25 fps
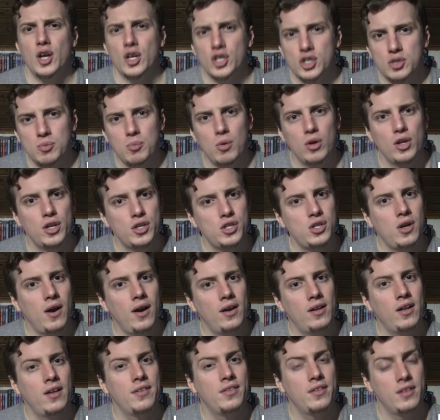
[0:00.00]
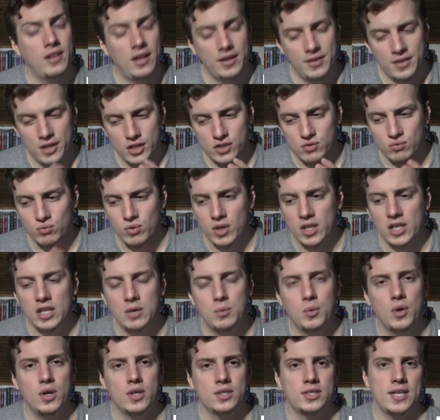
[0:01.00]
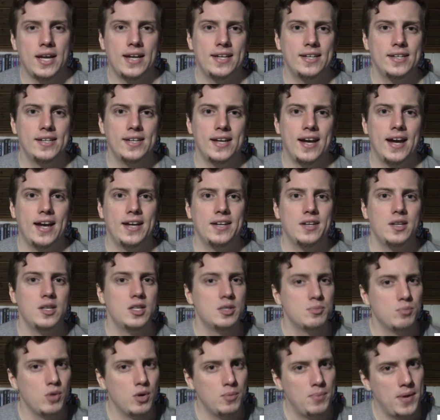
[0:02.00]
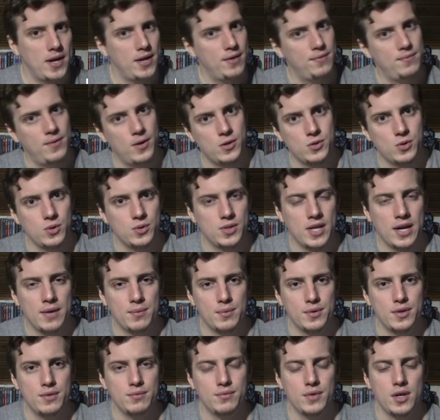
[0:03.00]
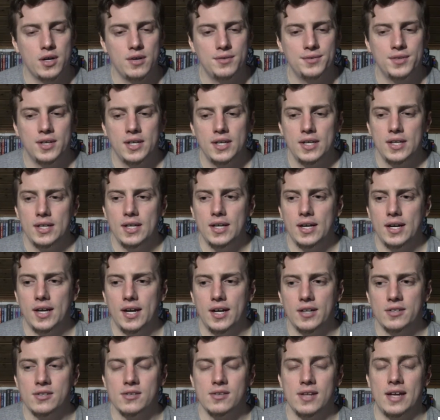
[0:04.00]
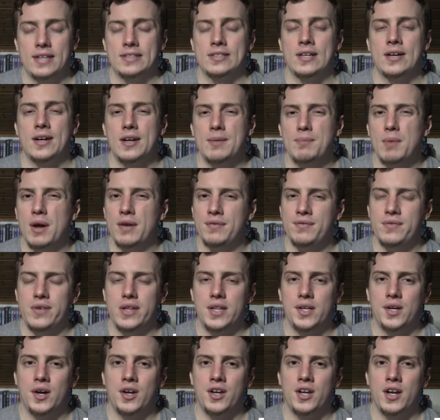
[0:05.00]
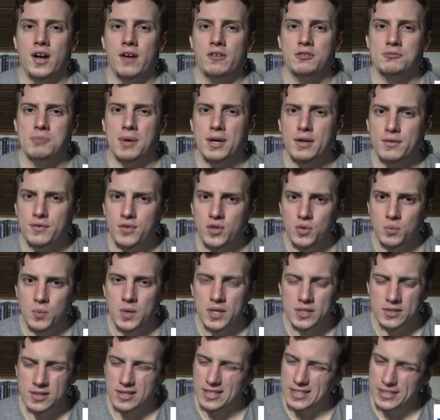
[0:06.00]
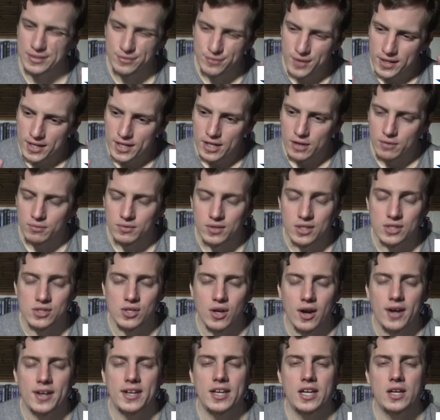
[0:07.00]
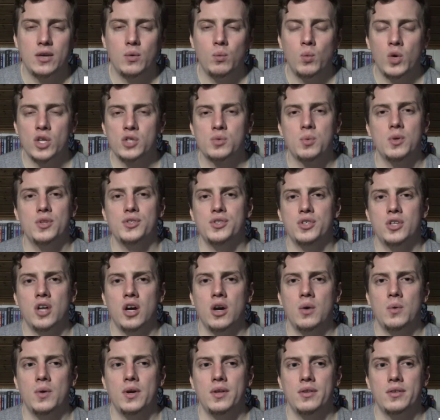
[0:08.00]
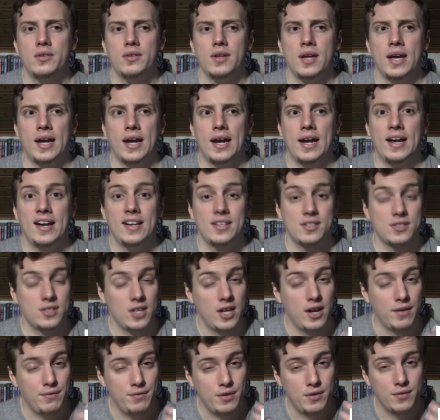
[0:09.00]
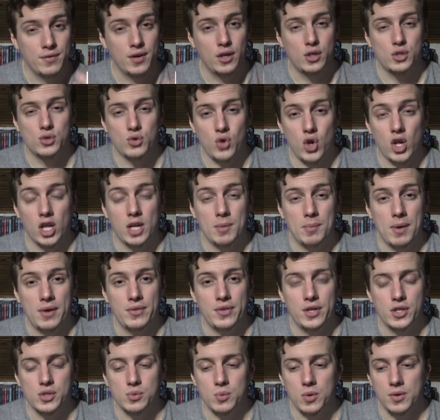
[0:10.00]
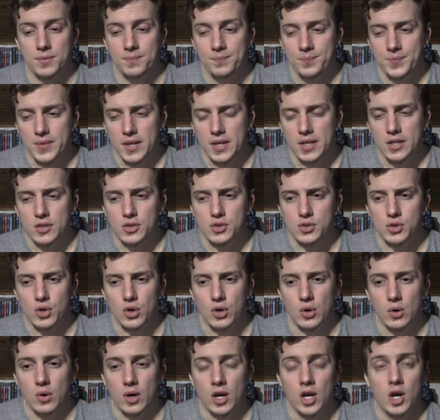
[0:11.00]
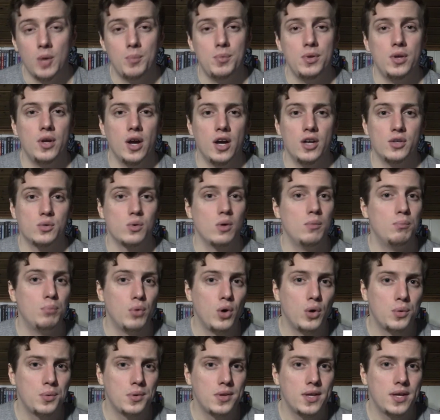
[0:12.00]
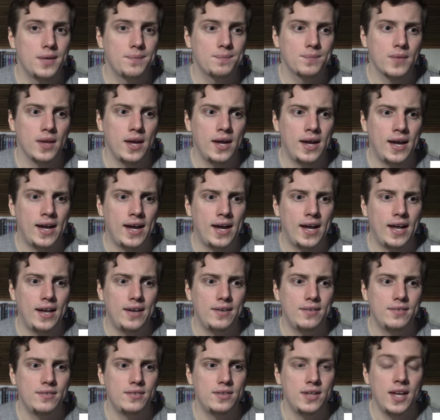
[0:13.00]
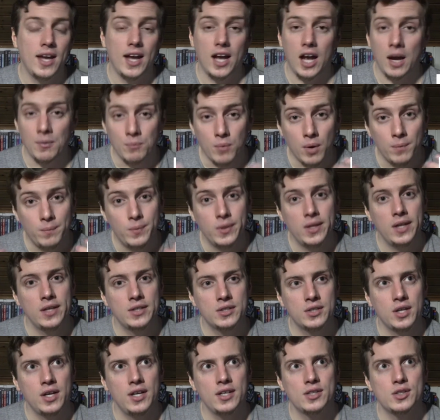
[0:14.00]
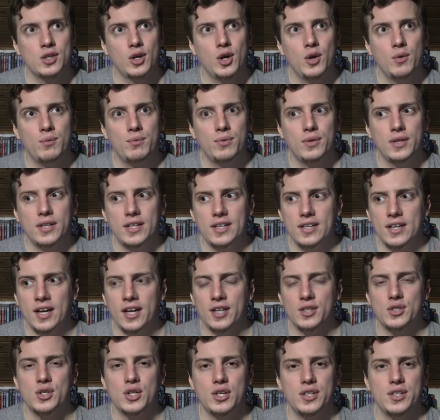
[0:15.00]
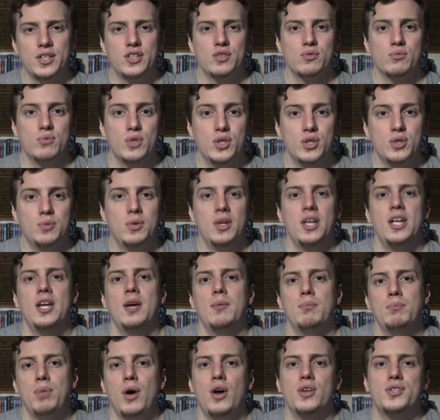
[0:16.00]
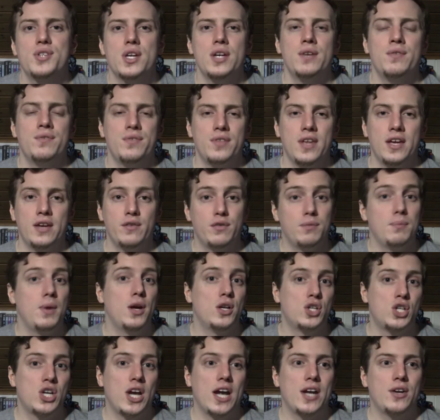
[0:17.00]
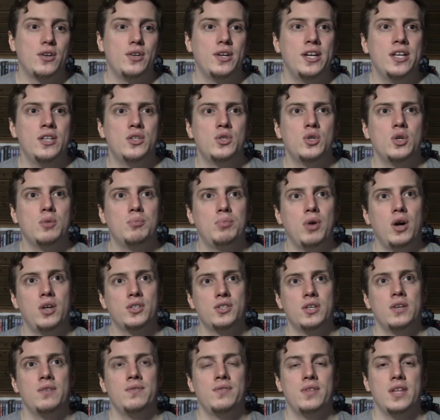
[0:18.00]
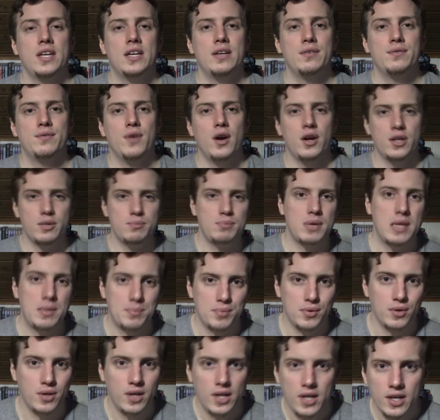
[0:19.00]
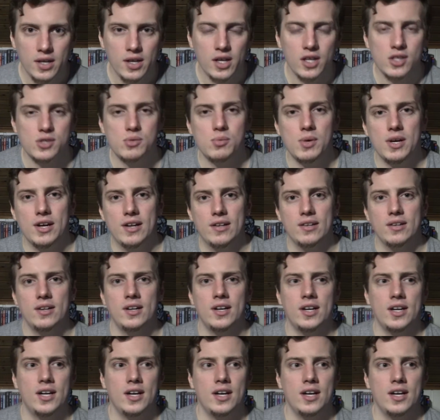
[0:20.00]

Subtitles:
a smaller charity like this really works hand in hand and is more beneficial to everyone involved. So that's kind of my feeling on it. I've spent a few weeks kind of deciding which one to go with, as I say, I feel very strongly about this one, so I hope you guys are on board with it. And yeah, I'm really excited to hopefully turn this real positive thing for my channel into a positive thing for other people as well,